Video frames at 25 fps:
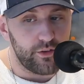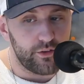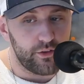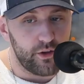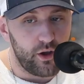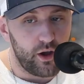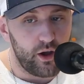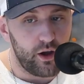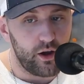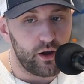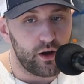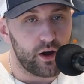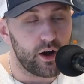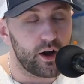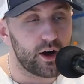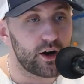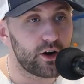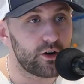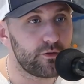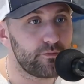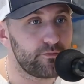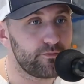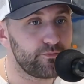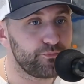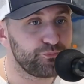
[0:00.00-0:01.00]
I
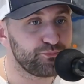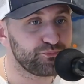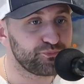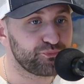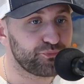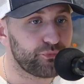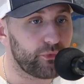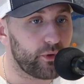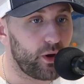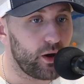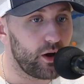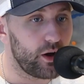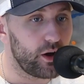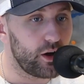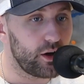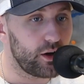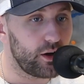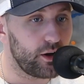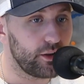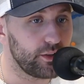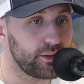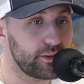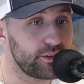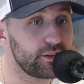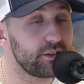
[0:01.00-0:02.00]
saw
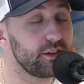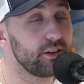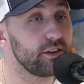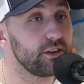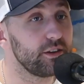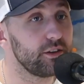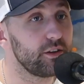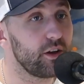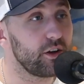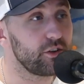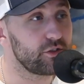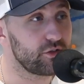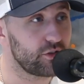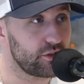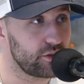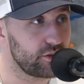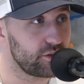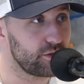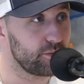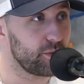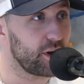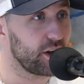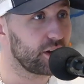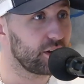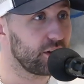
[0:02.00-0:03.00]
a listing. I showed
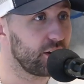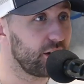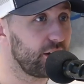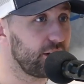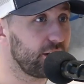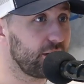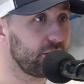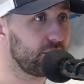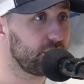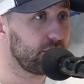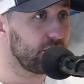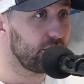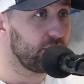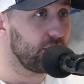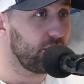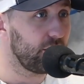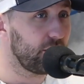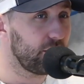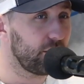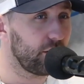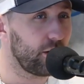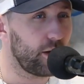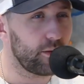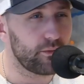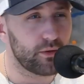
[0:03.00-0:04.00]
it to my clients
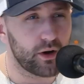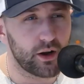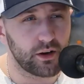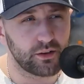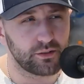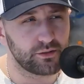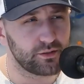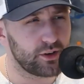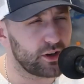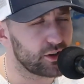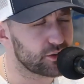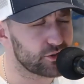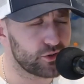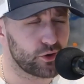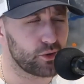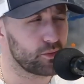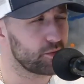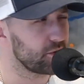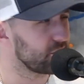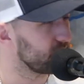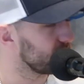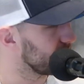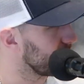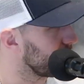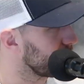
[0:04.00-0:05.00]
in around
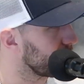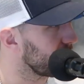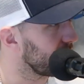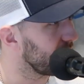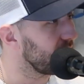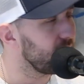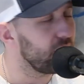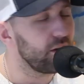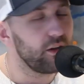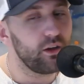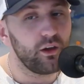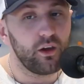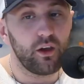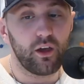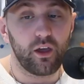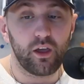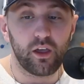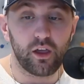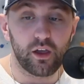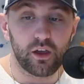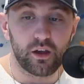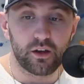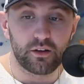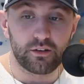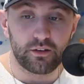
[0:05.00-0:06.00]
October or something.
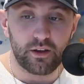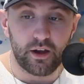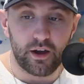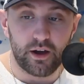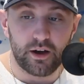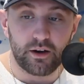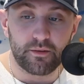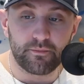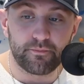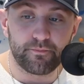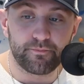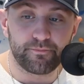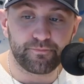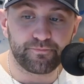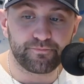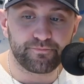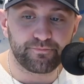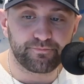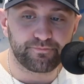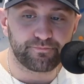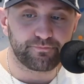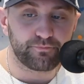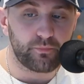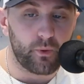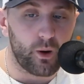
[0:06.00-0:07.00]
And,
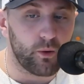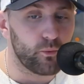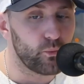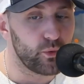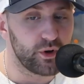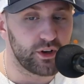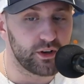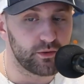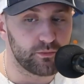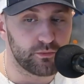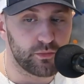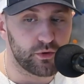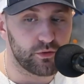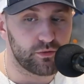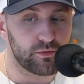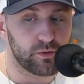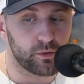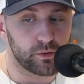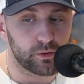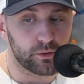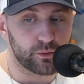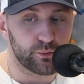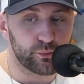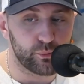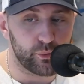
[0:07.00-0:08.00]
we didn't move
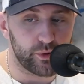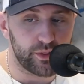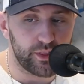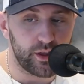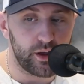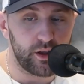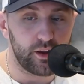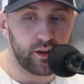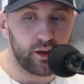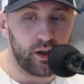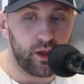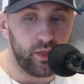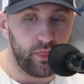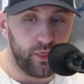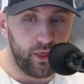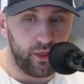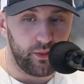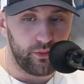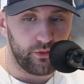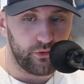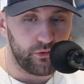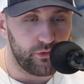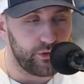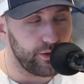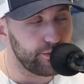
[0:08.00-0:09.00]
forward with it. And
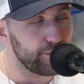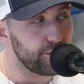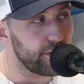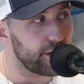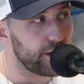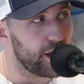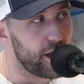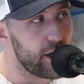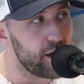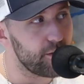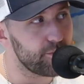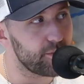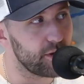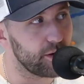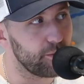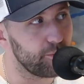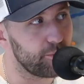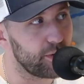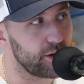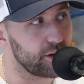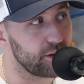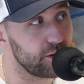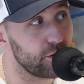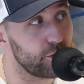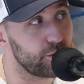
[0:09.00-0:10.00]
then the same thing
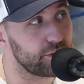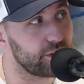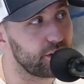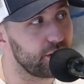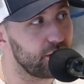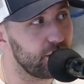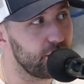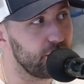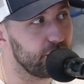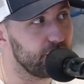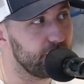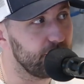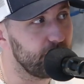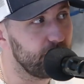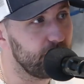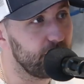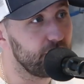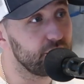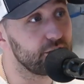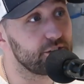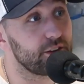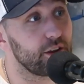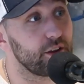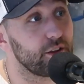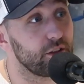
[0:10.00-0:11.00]
happened. But you know what they did
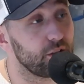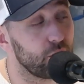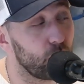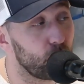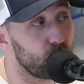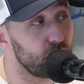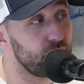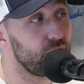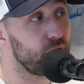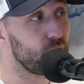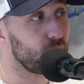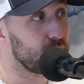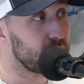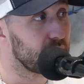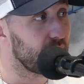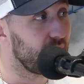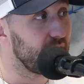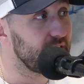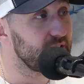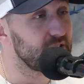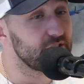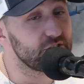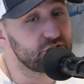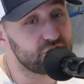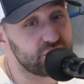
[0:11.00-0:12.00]
is they lowered their
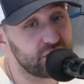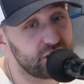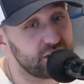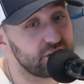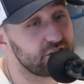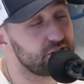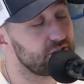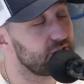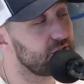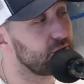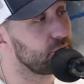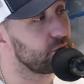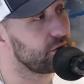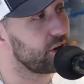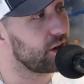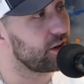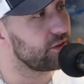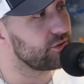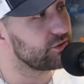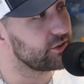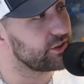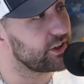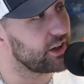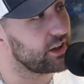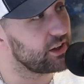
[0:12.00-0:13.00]
price and changed to an
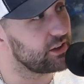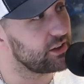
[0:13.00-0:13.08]
offer